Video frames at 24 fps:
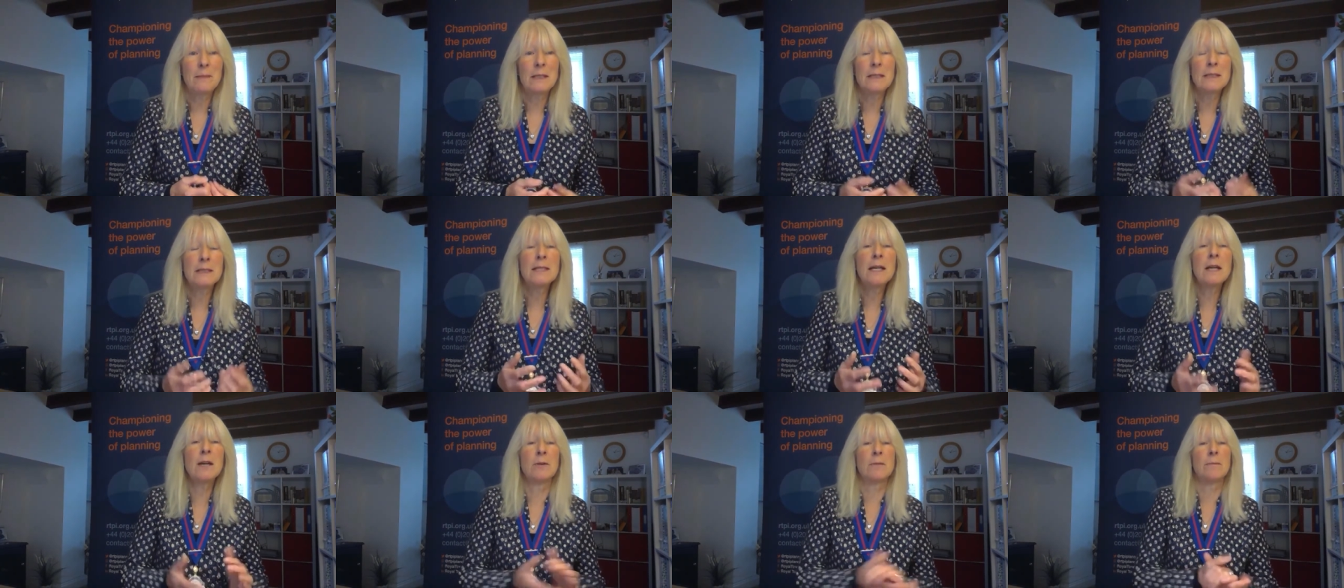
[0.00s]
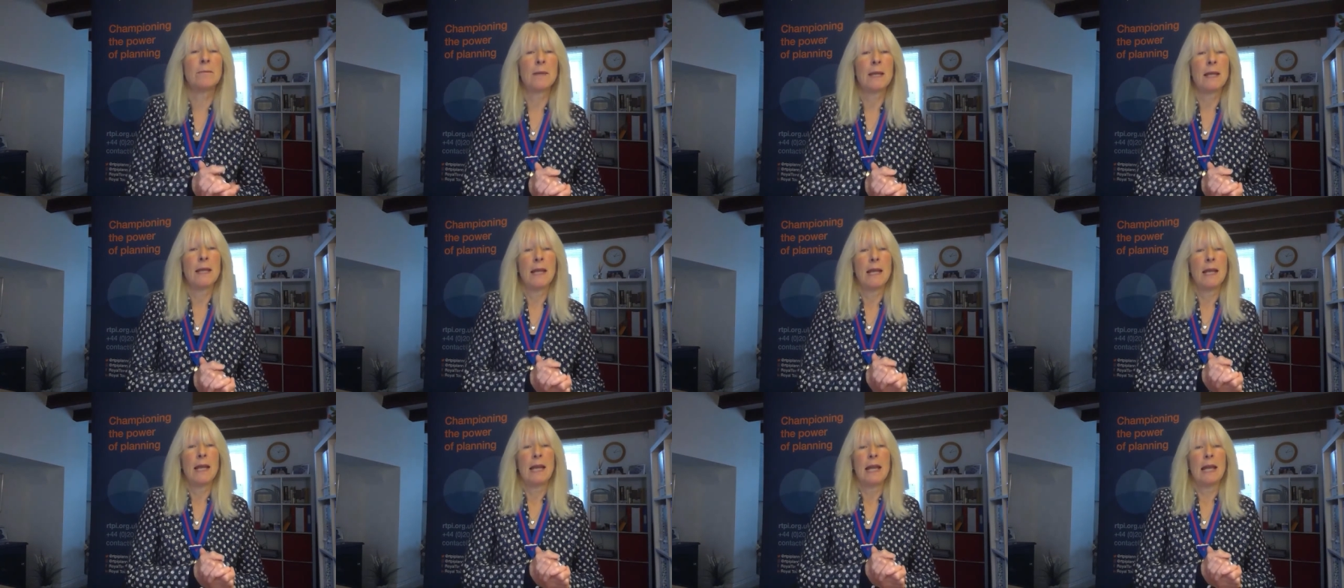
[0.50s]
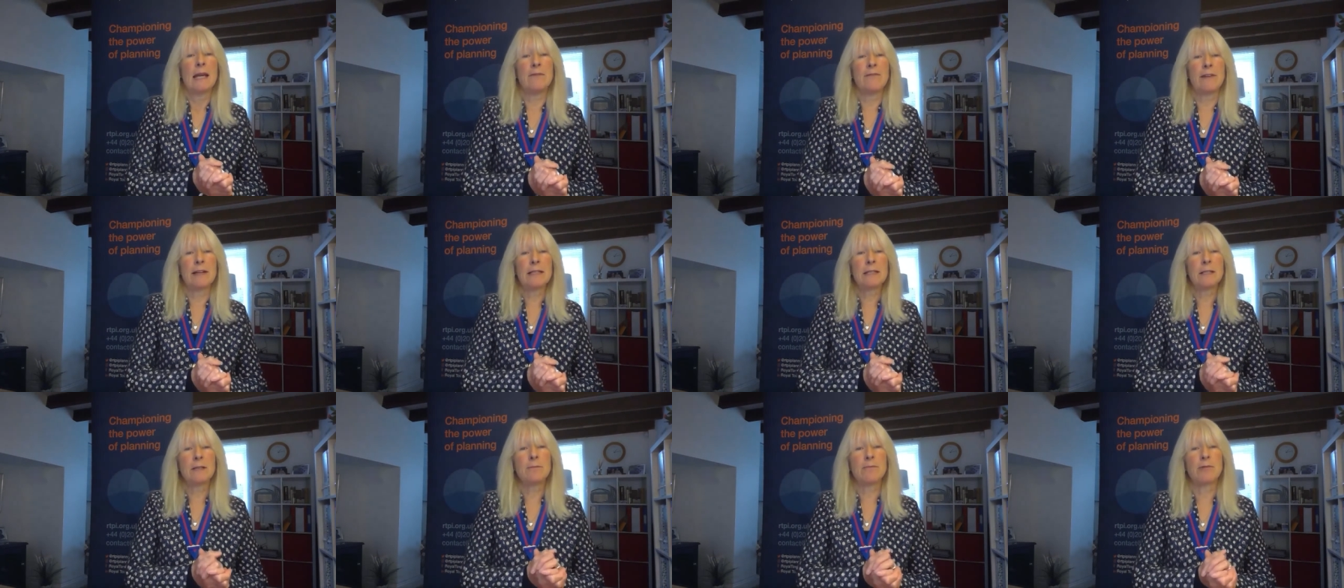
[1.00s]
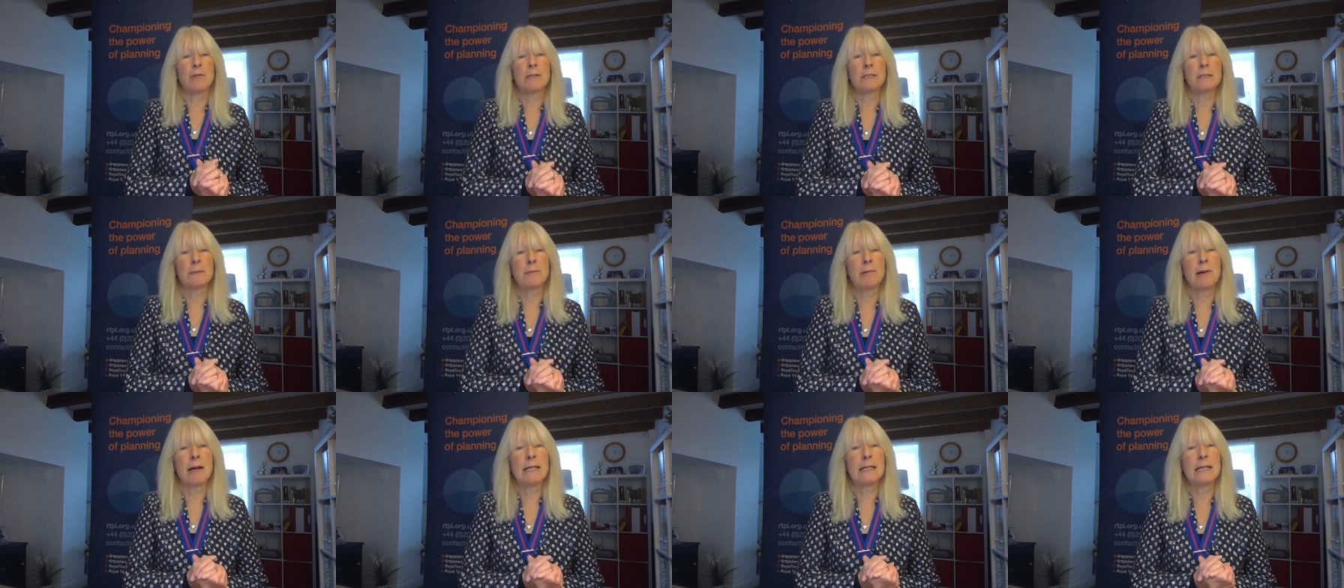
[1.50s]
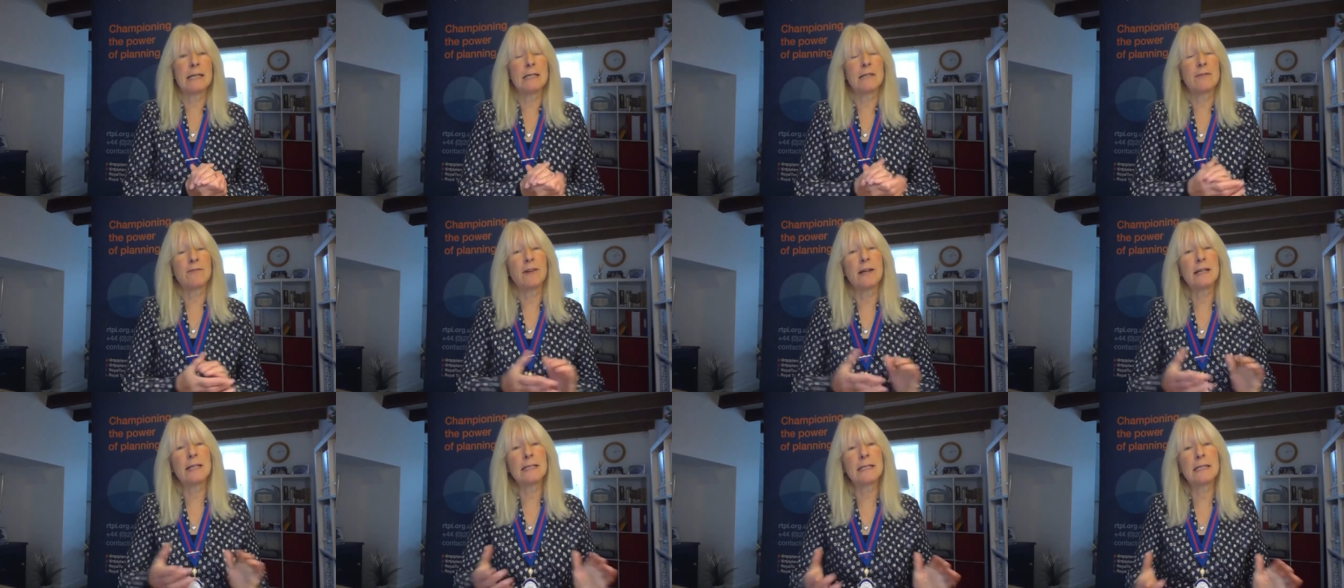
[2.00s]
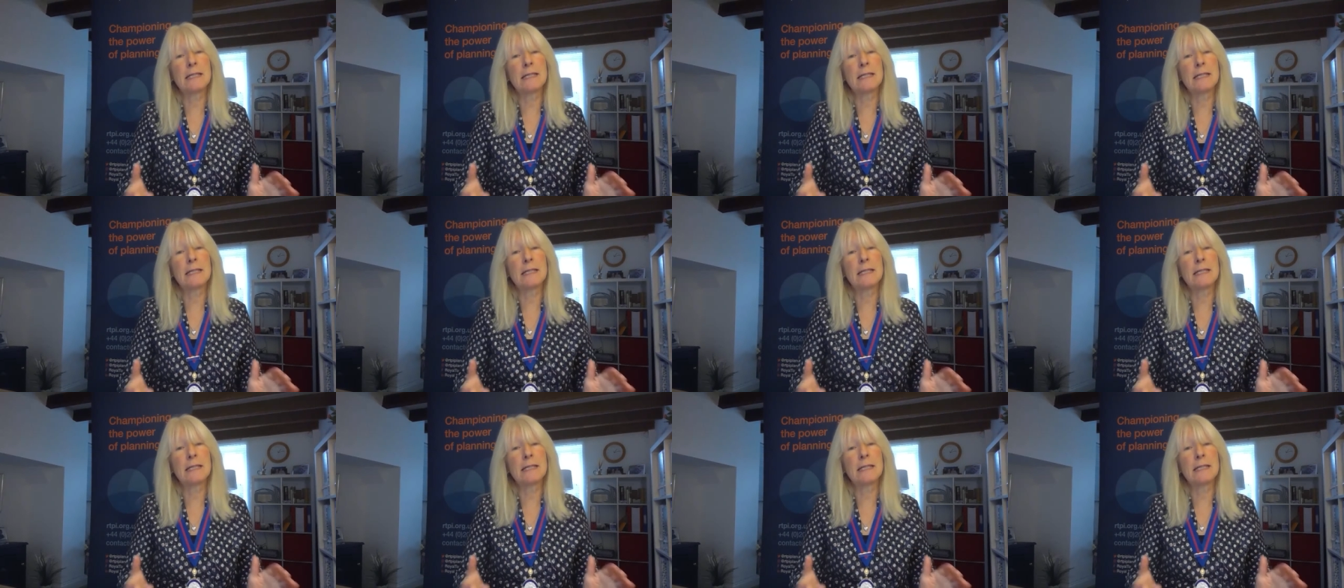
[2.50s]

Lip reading: So, Invest and Prosper identifies